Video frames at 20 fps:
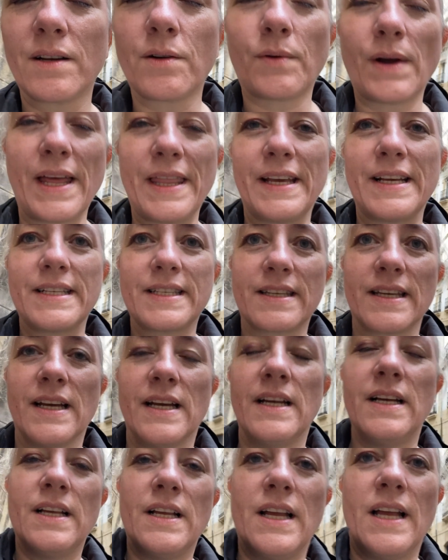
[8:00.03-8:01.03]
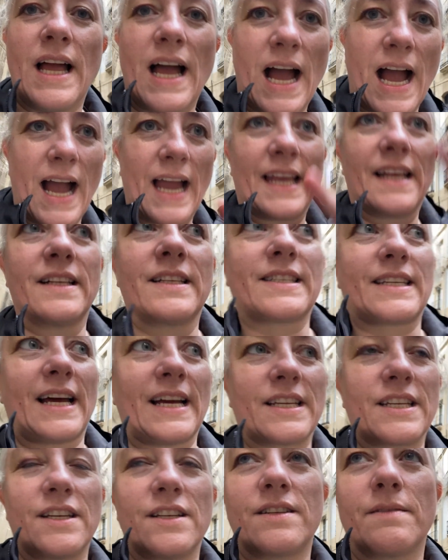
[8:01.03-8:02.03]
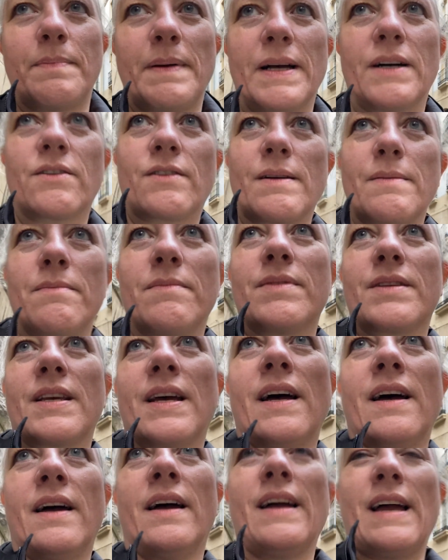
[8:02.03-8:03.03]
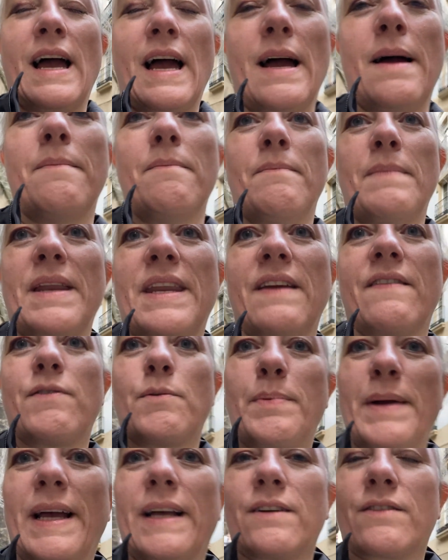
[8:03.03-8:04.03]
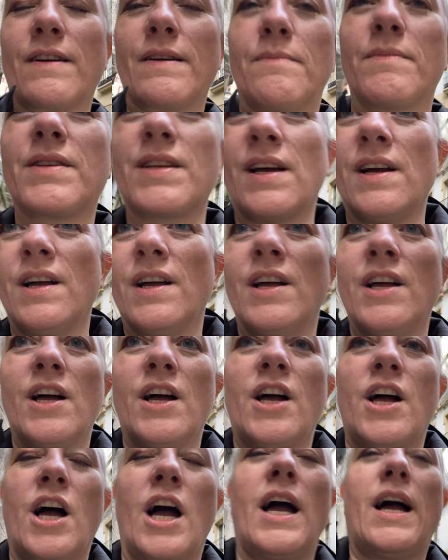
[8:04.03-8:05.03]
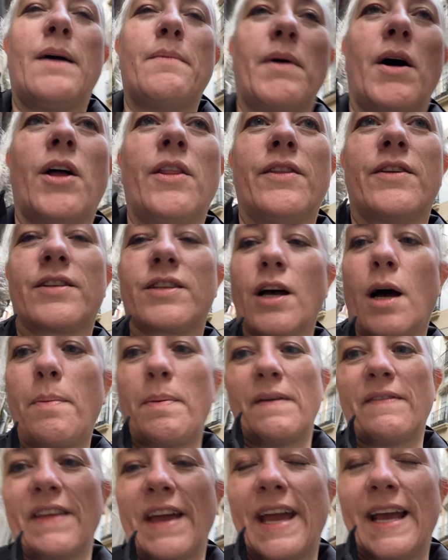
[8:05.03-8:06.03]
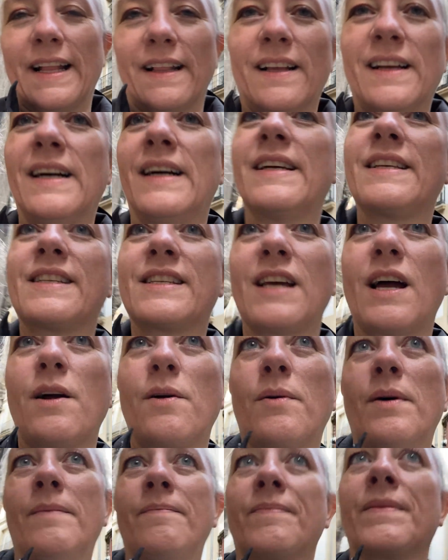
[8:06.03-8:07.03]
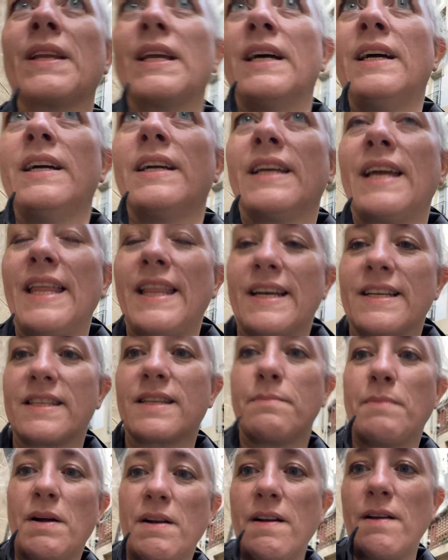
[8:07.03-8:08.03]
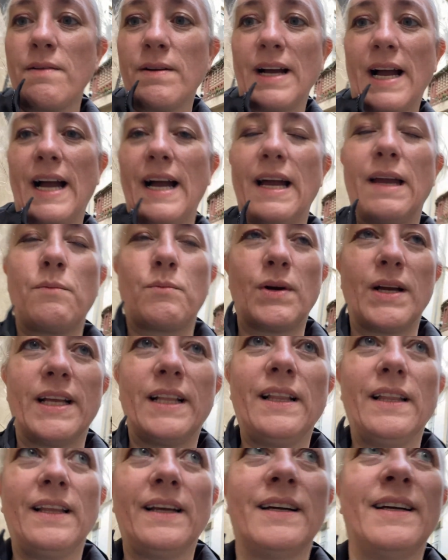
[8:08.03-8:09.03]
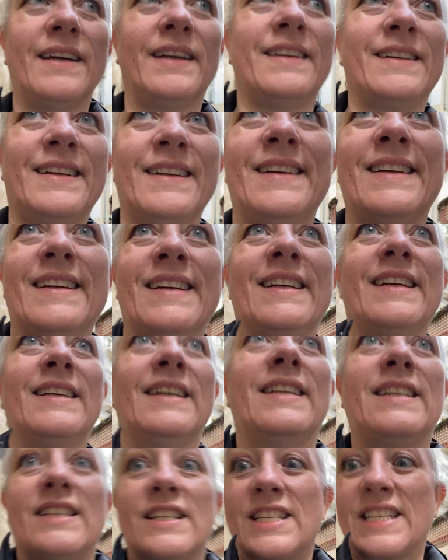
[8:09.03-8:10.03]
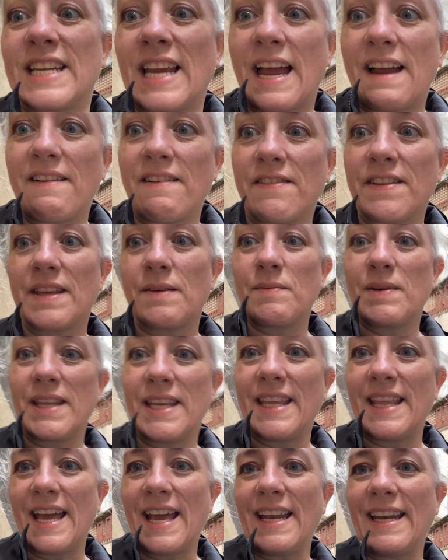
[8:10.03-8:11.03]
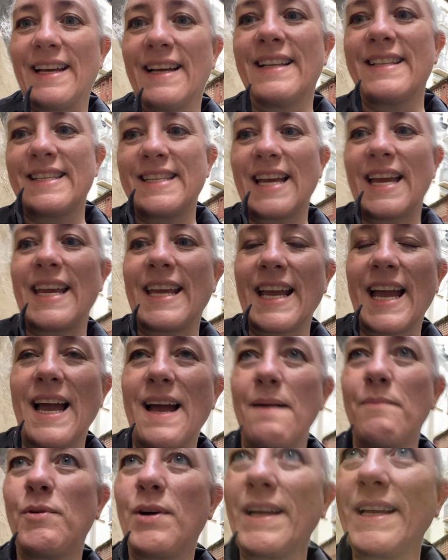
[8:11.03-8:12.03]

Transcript: where there's iron statues of pilgrims, medieval pilgrims, on the top of the hill. So yeah, that's tomorrow. I will share everything with you then. Take care, buen